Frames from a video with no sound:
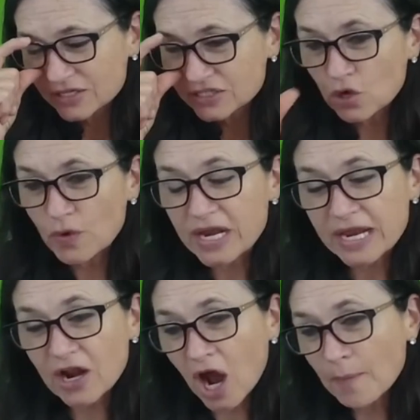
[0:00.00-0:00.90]
So
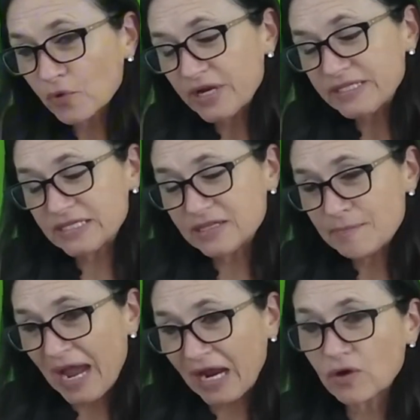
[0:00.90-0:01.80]
it operates in the
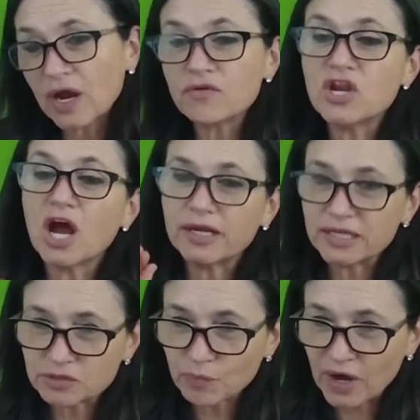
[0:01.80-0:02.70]
background, not
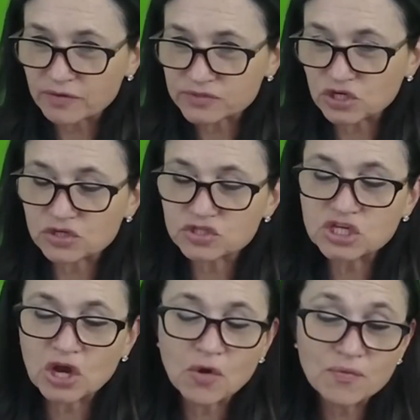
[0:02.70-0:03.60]
in the browser.
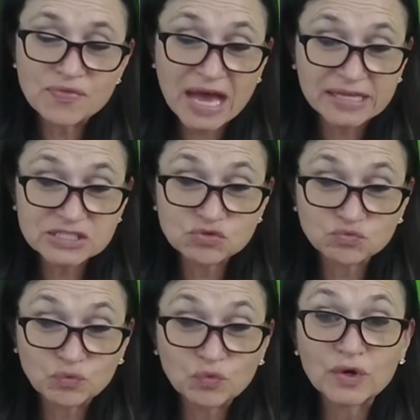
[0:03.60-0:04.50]
So that's
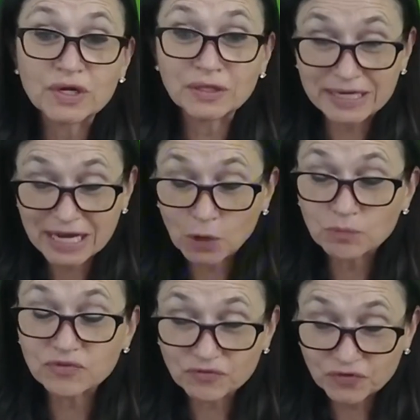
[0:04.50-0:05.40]
really
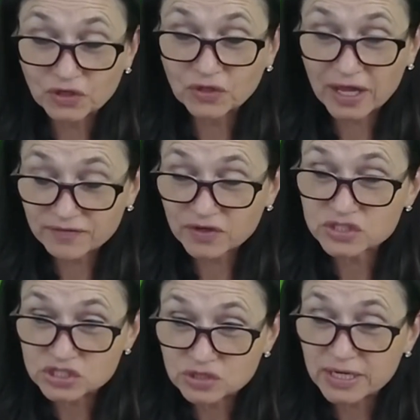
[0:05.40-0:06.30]
helpful for a lot of our
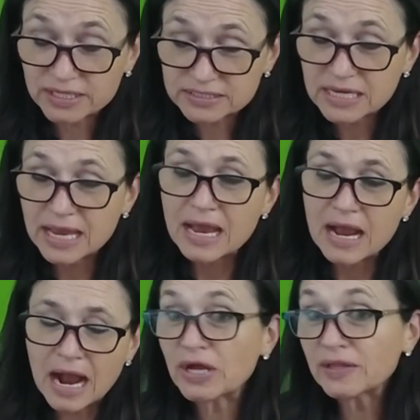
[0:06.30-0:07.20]
students.
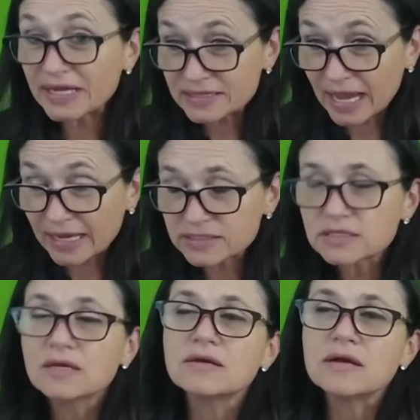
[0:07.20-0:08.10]
So I like that.